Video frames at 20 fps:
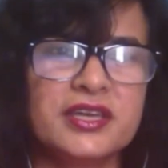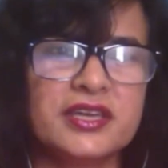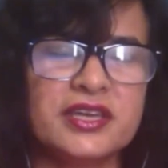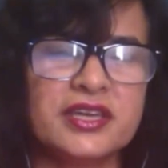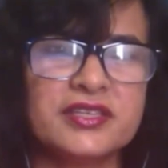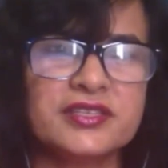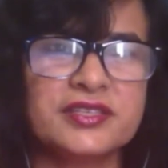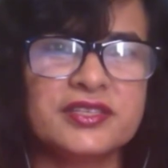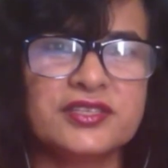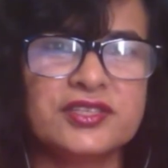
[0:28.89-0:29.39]

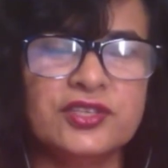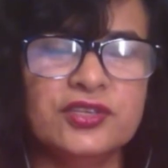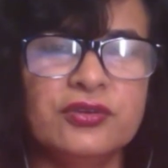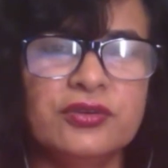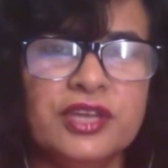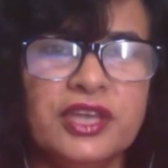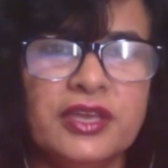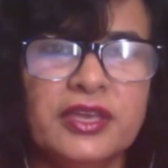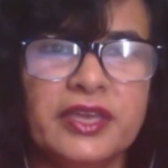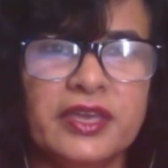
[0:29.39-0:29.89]
as its
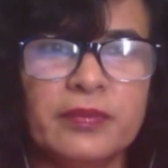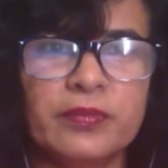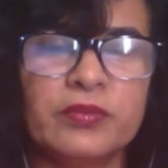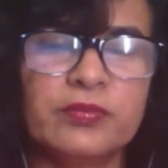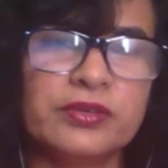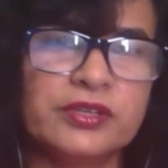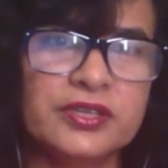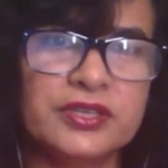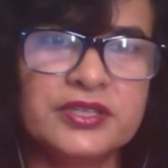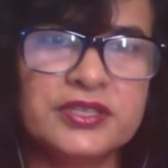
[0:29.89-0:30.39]
unique
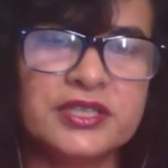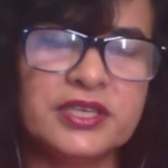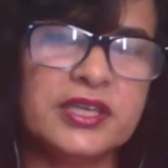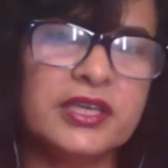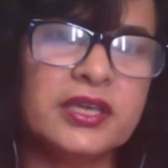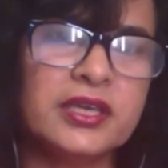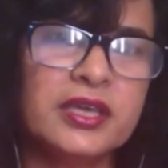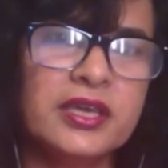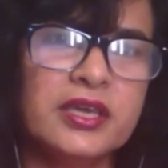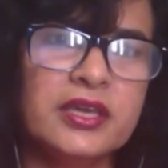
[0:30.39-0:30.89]

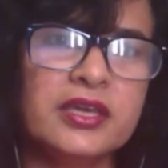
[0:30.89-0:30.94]
capability.